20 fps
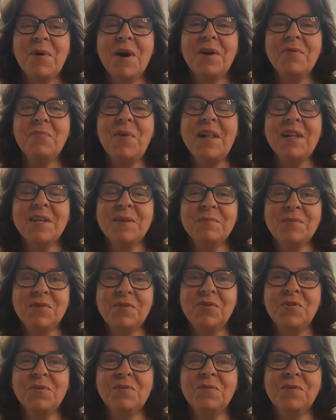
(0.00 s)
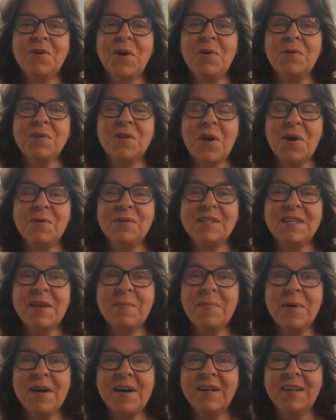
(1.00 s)
everyone, welcome to Truth Told Go
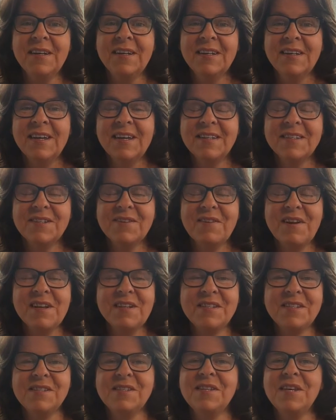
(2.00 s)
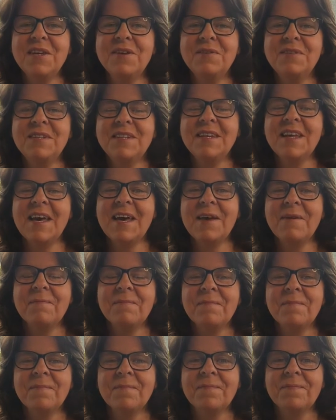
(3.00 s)
Deeper. It's great to see you today.
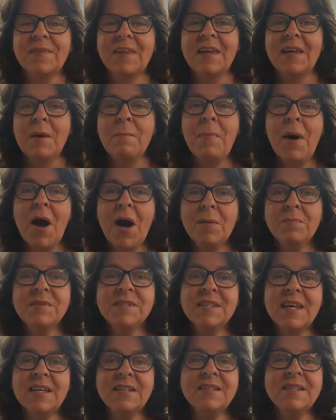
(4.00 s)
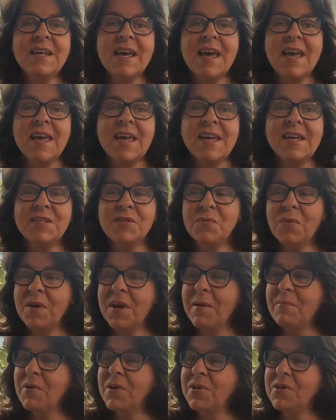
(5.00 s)
Palm Sunday is what
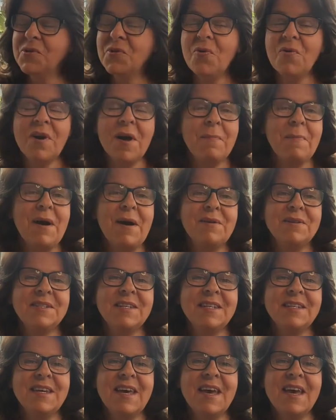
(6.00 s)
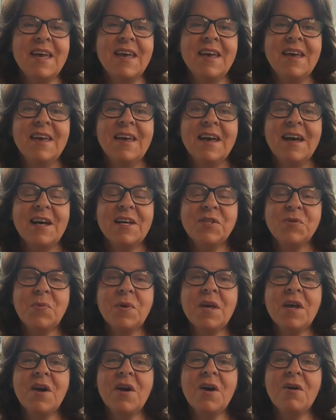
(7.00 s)
I'm going to talk about today as
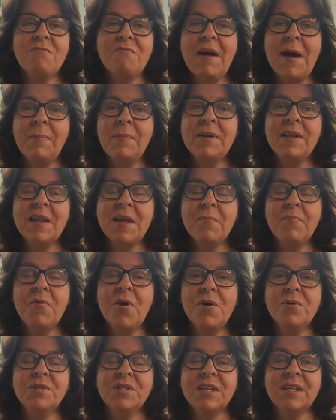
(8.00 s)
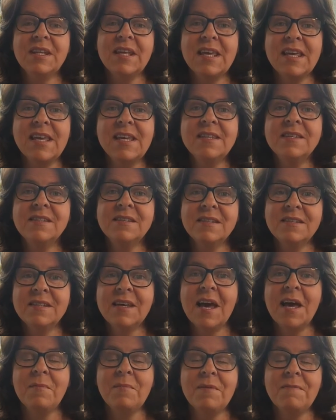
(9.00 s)
we are rapidly approaching the Easter
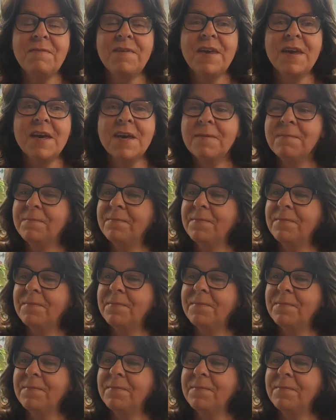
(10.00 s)
time of year.